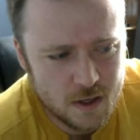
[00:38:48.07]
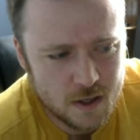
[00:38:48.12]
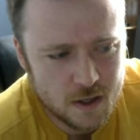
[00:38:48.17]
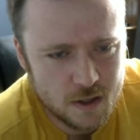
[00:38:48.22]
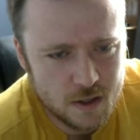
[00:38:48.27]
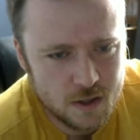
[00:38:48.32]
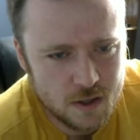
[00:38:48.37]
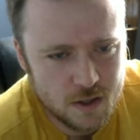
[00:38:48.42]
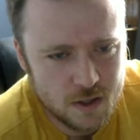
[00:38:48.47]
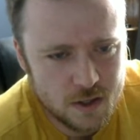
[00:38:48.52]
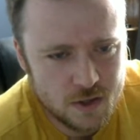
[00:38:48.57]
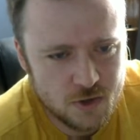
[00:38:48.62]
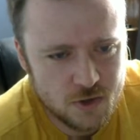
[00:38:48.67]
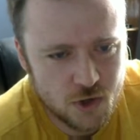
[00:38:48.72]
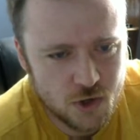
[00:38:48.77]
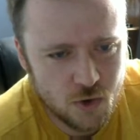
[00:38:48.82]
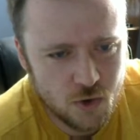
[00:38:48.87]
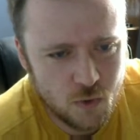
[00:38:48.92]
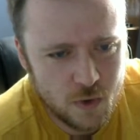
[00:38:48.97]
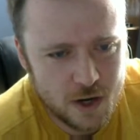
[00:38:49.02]
You
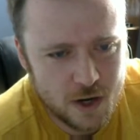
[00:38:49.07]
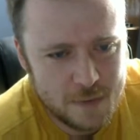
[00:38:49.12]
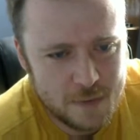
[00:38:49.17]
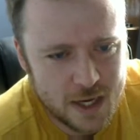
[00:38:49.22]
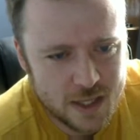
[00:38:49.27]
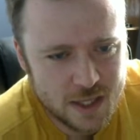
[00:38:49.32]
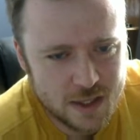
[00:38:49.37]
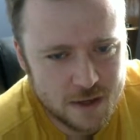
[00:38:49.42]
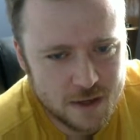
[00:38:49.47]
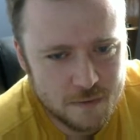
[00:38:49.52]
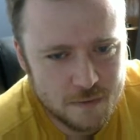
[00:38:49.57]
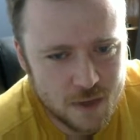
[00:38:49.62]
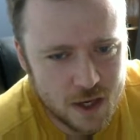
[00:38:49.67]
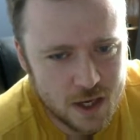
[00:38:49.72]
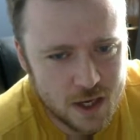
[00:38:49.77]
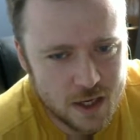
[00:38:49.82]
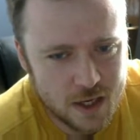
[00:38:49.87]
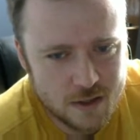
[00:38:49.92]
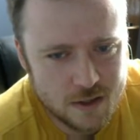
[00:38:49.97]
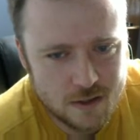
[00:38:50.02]
don't want to make them
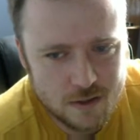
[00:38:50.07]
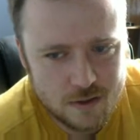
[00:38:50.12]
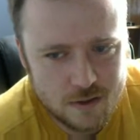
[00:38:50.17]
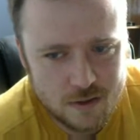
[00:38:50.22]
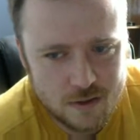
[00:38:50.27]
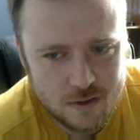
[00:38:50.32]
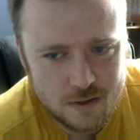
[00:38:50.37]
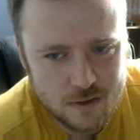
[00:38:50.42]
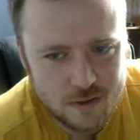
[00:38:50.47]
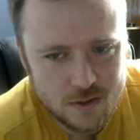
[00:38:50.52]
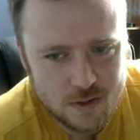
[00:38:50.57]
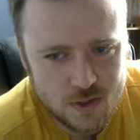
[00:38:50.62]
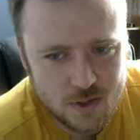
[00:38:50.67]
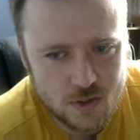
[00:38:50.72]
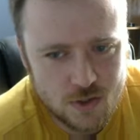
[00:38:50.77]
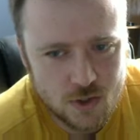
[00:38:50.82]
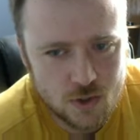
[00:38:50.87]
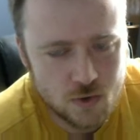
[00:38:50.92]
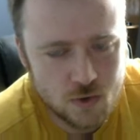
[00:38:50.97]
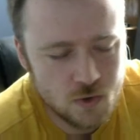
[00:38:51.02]
like
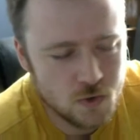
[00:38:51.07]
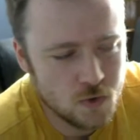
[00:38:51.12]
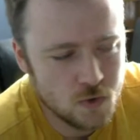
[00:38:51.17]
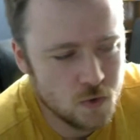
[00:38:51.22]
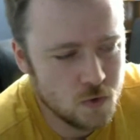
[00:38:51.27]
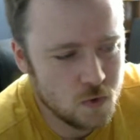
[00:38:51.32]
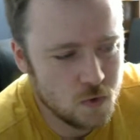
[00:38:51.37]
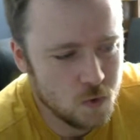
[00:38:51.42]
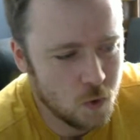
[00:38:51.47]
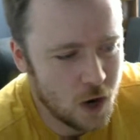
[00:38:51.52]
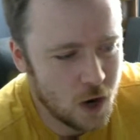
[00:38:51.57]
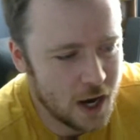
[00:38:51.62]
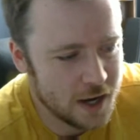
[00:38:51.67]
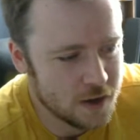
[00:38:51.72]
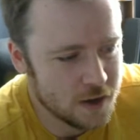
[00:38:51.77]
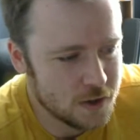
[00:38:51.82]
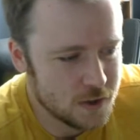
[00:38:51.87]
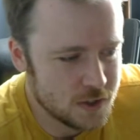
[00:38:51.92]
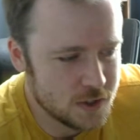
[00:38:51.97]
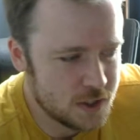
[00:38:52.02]
too
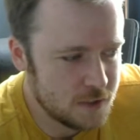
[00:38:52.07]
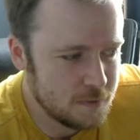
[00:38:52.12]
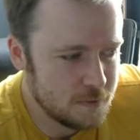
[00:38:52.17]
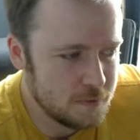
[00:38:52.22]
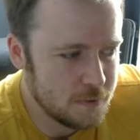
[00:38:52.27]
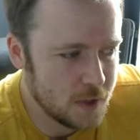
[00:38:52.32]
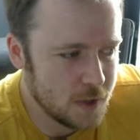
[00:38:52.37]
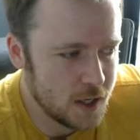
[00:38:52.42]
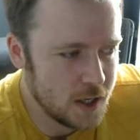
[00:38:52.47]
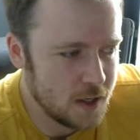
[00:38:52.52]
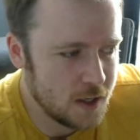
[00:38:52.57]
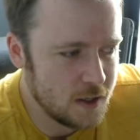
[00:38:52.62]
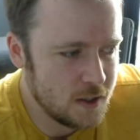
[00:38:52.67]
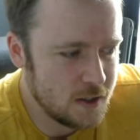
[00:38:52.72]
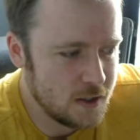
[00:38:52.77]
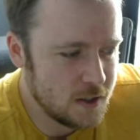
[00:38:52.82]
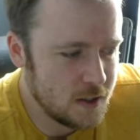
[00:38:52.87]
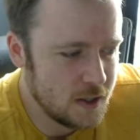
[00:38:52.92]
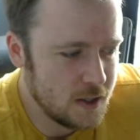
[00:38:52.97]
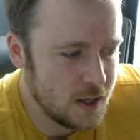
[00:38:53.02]
wild, but
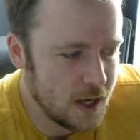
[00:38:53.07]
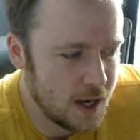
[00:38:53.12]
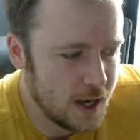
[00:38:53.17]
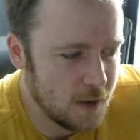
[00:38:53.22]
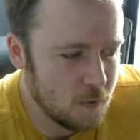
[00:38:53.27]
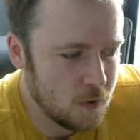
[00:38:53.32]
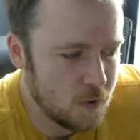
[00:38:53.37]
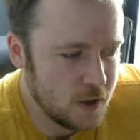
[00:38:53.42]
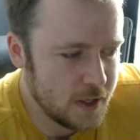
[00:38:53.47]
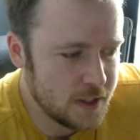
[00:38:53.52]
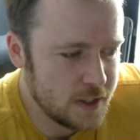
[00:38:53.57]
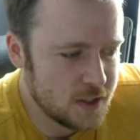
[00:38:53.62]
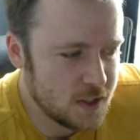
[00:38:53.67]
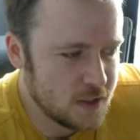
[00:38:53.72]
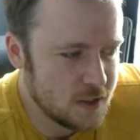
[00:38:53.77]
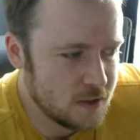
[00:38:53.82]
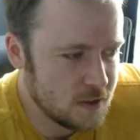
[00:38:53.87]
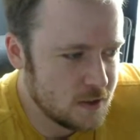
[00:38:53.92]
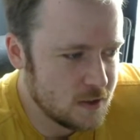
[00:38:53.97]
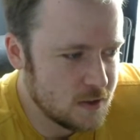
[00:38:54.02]
I
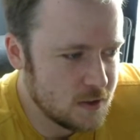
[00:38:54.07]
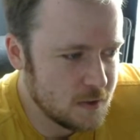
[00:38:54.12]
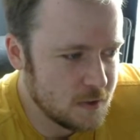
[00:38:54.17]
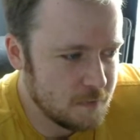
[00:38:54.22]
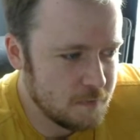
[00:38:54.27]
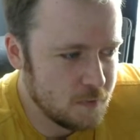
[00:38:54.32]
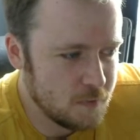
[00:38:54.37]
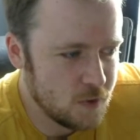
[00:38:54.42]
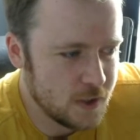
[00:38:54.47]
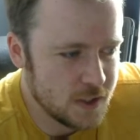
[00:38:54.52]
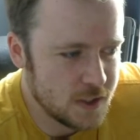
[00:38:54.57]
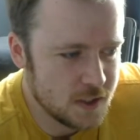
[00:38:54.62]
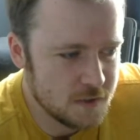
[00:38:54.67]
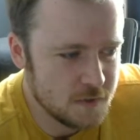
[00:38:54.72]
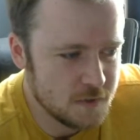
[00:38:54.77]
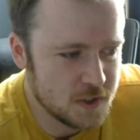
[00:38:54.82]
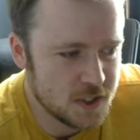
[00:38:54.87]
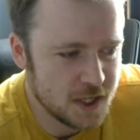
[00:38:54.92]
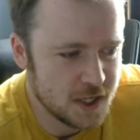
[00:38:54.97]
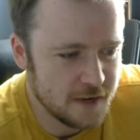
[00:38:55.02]
wanted to print some
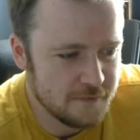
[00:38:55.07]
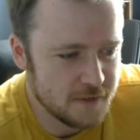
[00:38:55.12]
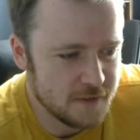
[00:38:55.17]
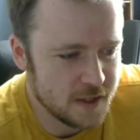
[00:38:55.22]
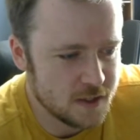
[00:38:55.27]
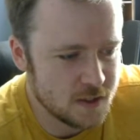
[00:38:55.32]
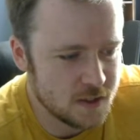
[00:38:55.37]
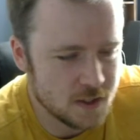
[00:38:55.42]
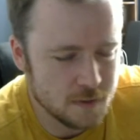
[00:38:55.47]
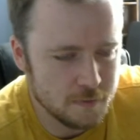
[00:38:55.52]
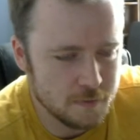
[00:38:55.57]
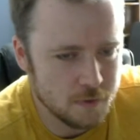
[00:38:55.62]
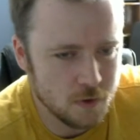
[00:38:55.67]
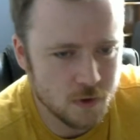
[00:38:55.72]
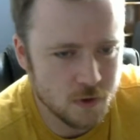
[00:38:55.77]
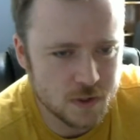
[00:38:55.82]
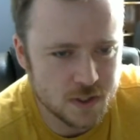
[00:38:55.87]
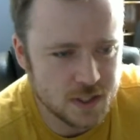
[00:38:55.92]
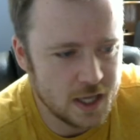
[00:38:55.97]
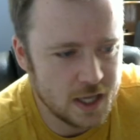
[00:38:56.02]
stuff that
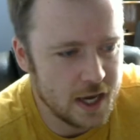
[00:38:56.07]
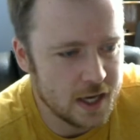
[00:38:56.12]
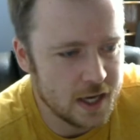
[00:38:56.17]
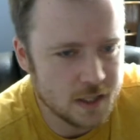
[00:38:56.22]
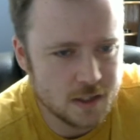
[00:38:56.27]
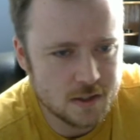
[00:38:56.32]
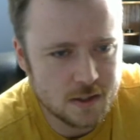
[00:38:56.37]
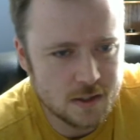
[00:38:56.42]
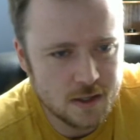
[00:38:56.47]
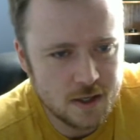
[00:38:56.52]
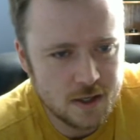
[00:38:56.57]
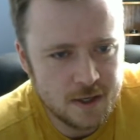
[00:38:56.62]
supports decks.